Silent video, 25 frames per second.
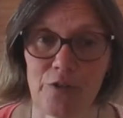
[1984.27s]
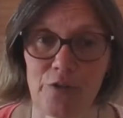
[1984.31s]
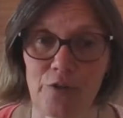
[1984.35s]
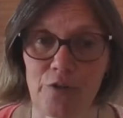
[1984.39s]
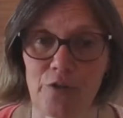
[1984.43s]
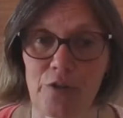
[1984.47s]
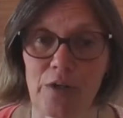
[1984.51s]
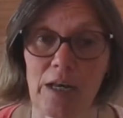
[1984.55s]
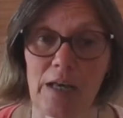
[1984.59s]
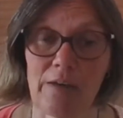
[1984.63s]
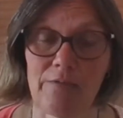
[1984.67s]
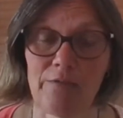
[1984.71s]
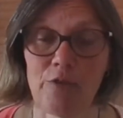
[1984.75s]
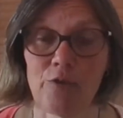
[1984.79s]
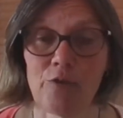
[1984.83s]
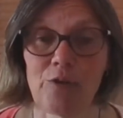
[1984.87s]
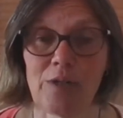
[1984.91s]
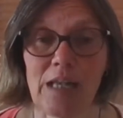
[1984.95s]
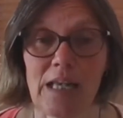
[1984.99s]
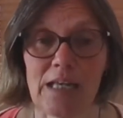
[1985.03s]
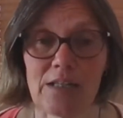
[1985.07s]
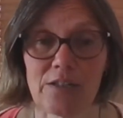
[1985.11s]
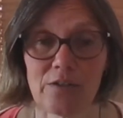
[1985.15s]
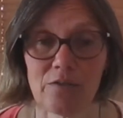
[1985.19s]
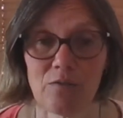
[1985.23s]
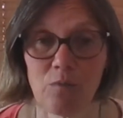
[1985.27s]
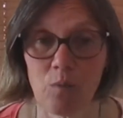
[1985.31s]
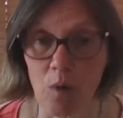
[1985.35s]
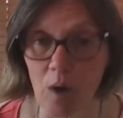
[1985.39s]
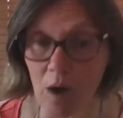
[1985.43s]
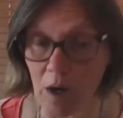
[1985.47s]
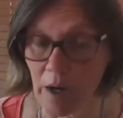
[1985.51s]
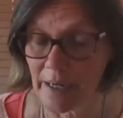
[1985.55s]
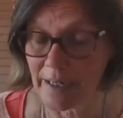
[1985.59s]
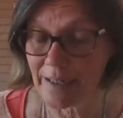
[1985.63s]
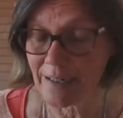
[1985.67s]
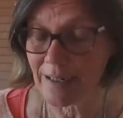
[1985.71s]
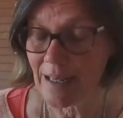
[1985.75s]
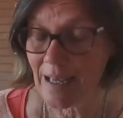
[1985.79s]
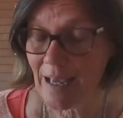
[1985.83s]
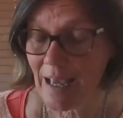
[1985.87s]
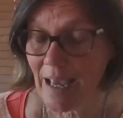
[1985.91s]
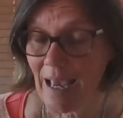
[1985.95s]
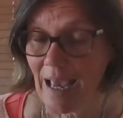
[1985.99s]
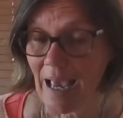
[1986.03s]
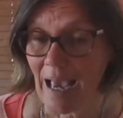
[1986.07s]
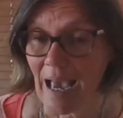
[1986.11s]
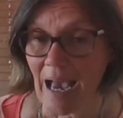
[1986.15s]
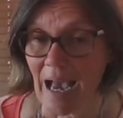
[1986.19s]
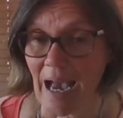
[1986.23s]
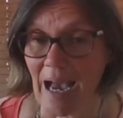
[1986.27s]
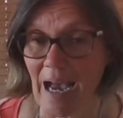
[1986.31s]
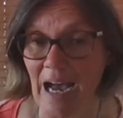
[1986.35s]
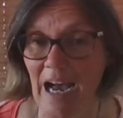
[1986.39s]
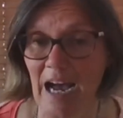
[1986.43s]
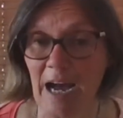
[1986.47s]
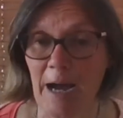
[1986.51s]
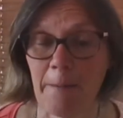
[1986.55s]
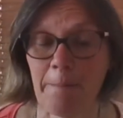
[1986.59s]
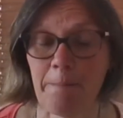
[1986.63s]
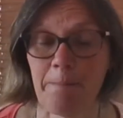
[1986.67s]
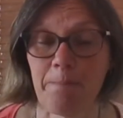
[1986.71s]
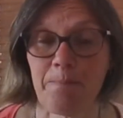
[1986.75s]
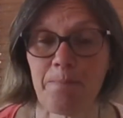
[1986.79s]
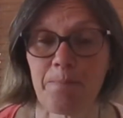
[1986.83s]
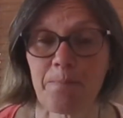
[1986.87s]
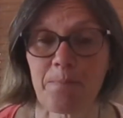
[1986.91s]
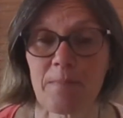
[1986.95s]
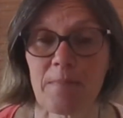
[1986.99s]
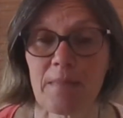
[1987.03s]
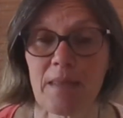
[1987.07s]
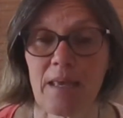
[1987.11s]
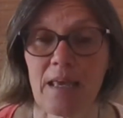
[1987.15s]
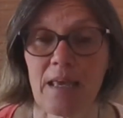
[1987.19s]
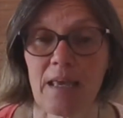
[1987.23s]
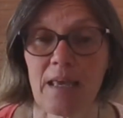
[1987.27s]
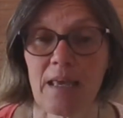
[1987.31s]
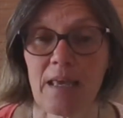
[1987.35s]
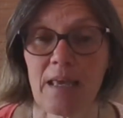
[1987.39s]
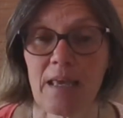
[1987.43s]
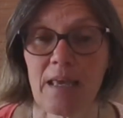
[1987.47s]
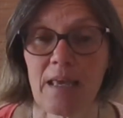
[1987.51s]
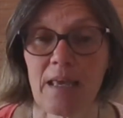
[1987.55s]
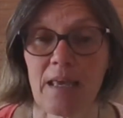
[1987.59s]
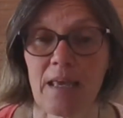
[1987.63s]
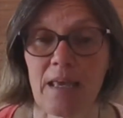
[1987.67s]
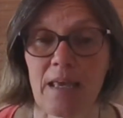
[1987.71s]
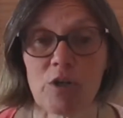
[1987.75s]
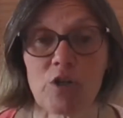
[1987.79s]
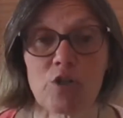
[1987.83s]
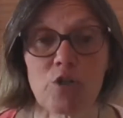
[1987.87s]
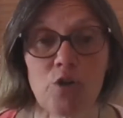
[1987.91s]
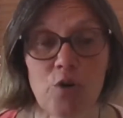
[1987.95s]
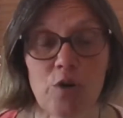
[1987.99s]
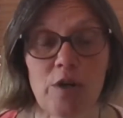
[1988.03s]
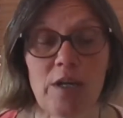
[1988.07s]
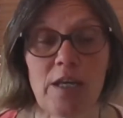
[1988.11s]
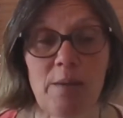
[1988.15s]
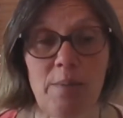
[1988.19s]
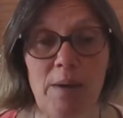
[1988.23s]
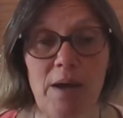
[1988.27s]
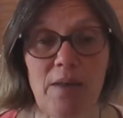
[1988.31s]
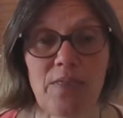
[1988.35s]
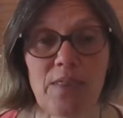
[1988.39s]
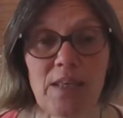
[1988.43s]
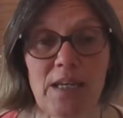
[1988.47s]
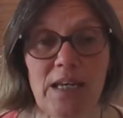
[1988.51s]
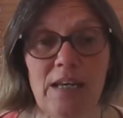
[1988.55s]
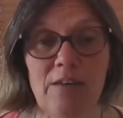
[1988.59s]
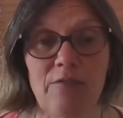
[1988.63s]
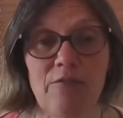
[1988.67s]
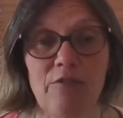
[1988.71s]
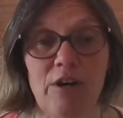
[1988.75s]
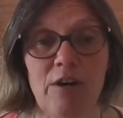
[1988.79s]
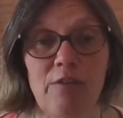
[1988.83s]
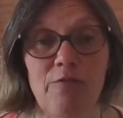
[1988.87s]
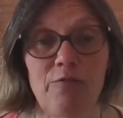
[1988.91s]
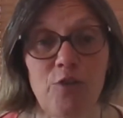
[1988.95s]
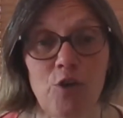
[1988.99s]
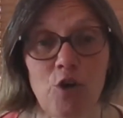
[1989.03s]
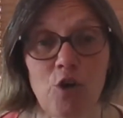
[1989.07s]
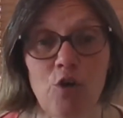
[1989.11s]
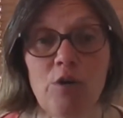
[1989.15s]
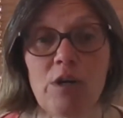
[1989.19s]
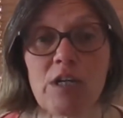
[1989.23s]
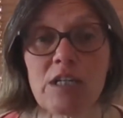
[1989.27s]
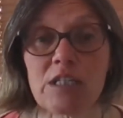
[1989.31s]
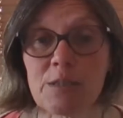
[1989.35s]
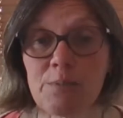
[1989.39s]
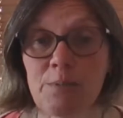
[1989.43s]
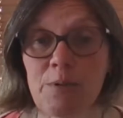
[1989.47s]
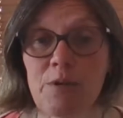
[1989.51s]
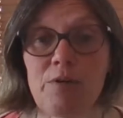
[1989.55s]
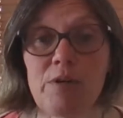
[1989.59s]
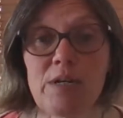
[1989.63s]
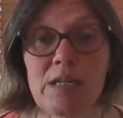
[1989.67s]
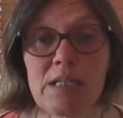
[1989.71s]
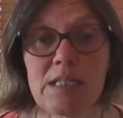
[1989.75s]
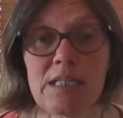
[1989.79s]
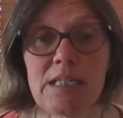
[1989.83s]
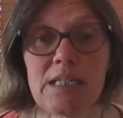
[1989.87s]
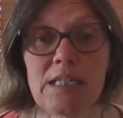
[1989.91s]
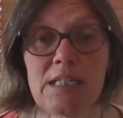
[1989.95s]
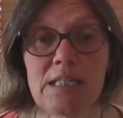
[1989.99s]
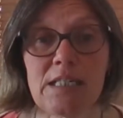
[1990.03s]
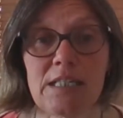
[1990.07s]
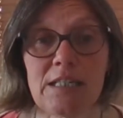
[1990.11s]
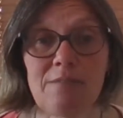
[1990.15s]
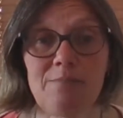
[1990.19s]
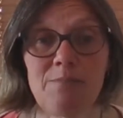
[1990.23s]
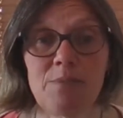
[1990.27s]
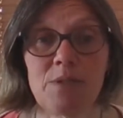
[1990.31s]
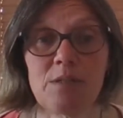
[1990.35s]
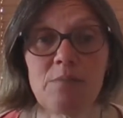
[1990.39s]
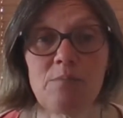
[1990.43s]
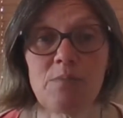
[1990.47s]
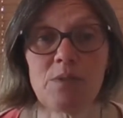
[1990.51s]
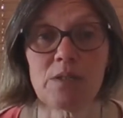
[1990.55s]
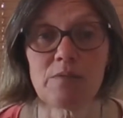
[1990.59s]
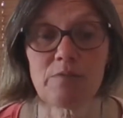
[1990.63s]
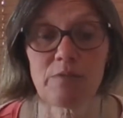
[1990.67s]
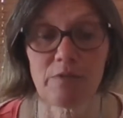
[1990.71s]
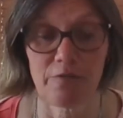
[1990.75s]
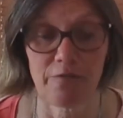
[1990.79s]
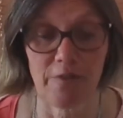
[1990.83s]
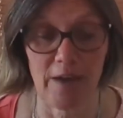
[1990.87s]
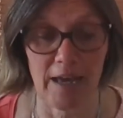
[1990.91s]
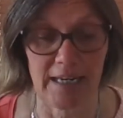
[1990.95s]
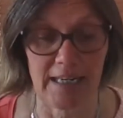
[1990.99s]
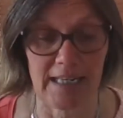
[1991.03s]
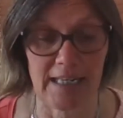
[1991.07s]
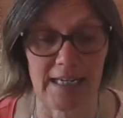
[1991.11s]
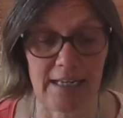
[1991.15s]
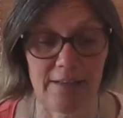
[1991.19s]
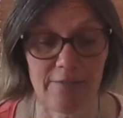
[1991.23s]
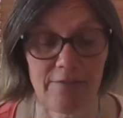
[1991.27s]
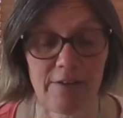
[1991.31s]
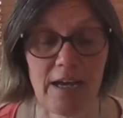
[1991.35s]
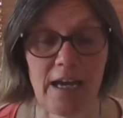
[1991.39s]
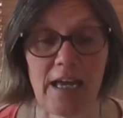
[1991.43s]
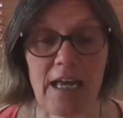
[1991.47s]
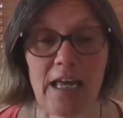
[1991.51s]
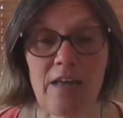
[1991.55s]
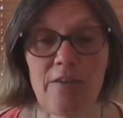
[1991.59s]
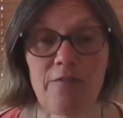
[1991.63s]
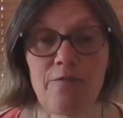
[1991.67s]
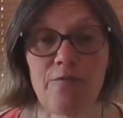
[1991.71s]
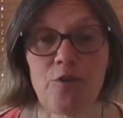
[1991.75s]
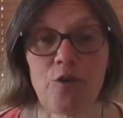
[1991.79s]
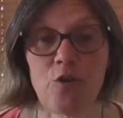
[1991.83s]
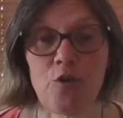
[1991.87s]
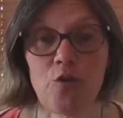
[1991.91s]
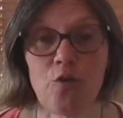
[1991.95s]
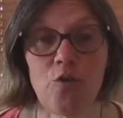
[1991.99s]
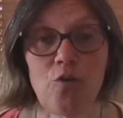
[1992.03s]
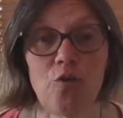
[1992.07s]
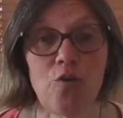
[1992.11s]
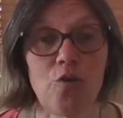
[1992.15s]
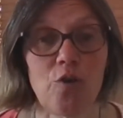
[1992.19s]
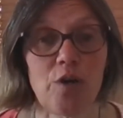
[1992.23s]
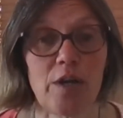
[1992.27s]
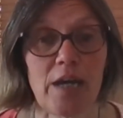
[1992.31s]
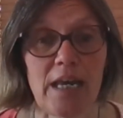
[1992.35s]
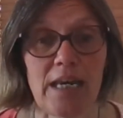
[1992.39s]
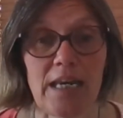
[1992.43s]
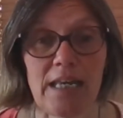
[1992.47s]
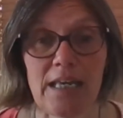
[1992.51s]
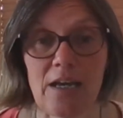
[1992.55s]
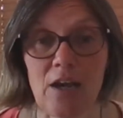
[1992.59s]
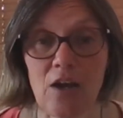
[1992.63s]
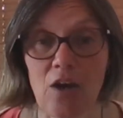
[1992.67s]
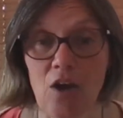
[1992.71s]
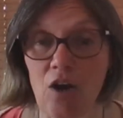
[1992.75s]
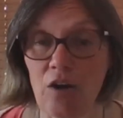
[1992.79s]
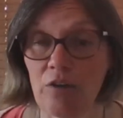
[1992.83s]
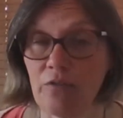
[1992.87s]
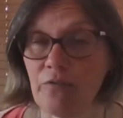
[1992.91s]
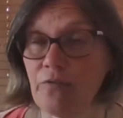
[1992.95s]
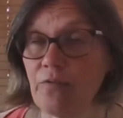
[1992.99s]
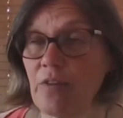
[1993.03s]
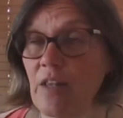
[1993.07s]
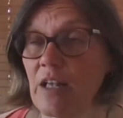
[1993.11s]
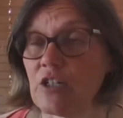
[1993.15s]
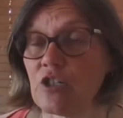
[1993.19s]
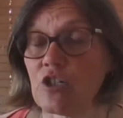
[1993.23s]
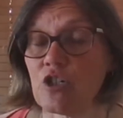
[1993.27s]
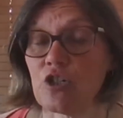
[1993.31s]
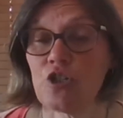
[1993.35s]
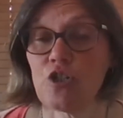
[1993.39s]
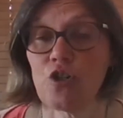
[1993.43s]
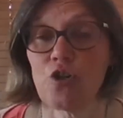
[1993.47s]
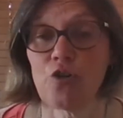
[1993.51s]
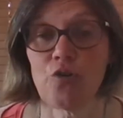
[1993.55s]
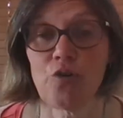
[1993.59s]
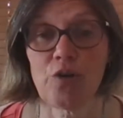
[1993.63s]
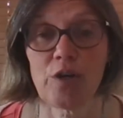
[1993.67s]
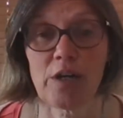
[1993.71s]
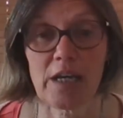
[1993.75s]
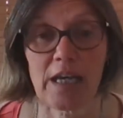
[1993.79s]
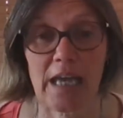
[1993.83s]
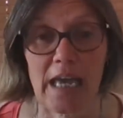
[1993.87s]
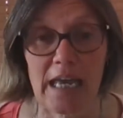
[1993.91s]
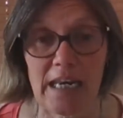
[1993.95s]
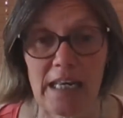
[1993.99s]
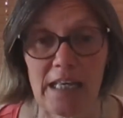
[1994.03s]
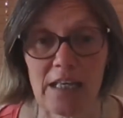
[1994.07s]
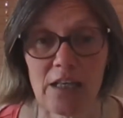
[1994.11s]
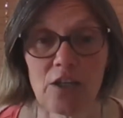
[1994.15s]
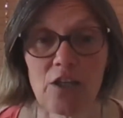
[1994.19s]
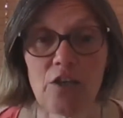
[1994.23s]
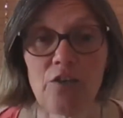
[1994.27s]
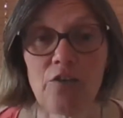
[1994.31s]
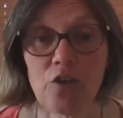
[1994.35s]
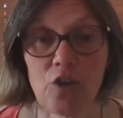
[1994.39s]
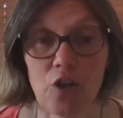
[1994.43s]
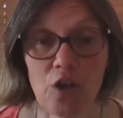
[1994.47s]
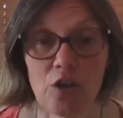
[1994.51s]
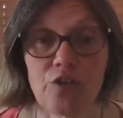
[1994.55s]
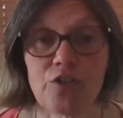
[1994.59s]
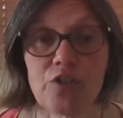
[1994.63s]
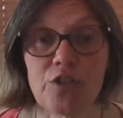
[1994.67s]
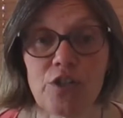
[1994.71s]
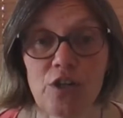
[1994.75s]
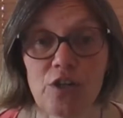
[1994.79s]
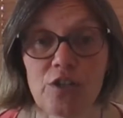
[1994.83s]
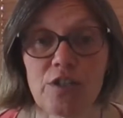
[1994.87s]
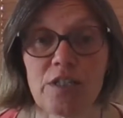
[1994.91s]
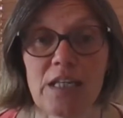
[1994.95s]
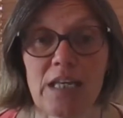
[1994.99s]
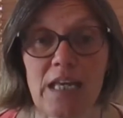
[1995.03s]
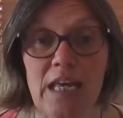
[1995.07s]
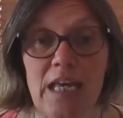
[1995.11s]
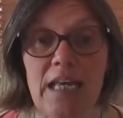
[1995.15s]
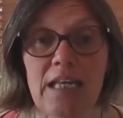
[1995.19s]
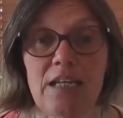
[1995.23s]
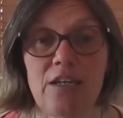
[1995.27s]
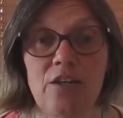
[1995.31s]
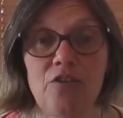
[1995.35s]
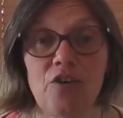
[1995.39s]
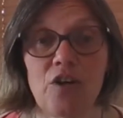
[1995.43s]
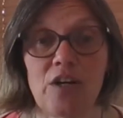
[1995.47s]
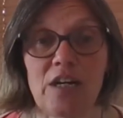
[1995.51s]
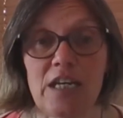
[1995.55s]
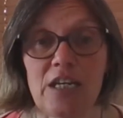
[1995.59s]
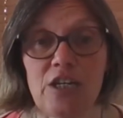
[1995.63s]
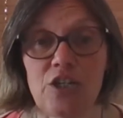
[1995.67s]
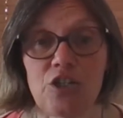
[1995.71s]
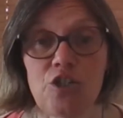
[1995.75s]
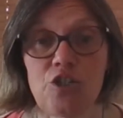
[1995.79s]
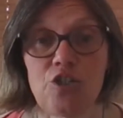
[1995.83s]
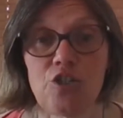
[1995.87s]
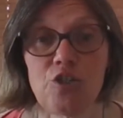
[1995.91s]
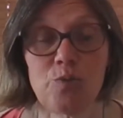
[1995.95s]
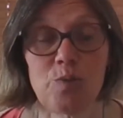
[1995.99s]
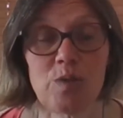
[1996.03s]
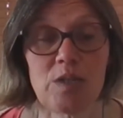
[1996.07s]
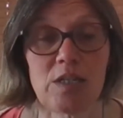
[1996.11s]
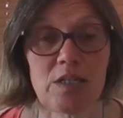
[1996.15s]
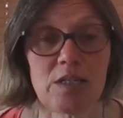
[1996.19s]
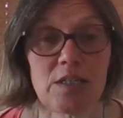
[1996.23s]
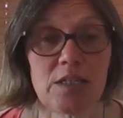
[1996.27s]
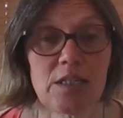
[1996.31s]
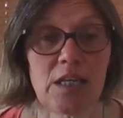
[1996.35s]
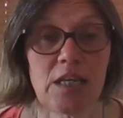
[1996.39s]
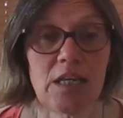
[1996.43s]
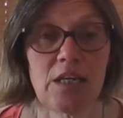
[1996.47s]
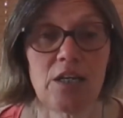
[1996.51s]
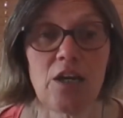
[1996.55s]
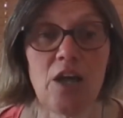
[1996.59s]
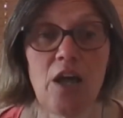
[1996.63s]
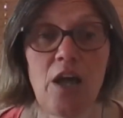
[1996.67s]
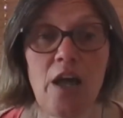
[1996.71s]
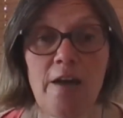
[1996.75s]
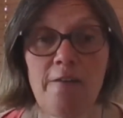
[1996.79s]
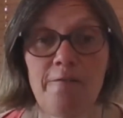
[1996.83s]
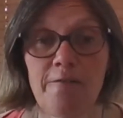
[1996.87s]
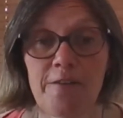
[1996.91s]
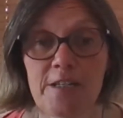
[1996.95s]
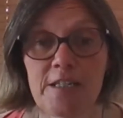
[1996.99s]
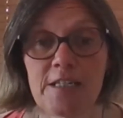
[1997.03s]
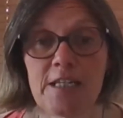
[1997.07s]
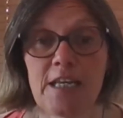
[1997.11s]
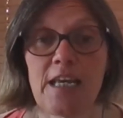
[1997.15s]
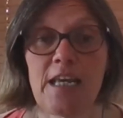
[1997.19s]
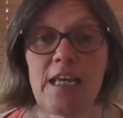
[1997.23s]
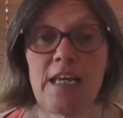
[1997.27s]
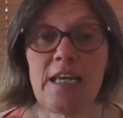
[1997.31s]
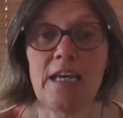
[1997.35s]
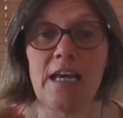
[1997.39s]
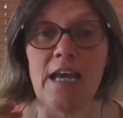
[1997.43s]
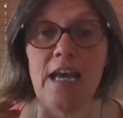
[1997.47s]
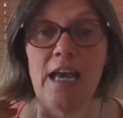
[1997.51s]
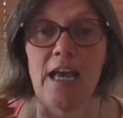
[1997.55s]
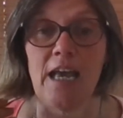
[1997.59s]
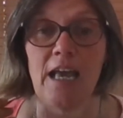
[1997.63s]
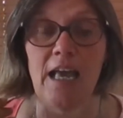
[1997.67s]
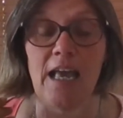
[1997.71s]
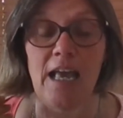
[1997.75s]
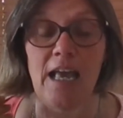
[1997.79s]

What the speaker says: of you who love your glass of wine, when we're talking about the liver, if you're experiencing symptoms of a fatty liver, if you're getting hot flushes, you're getting lots and lots of heat, you've got issues with your skin, fatigue,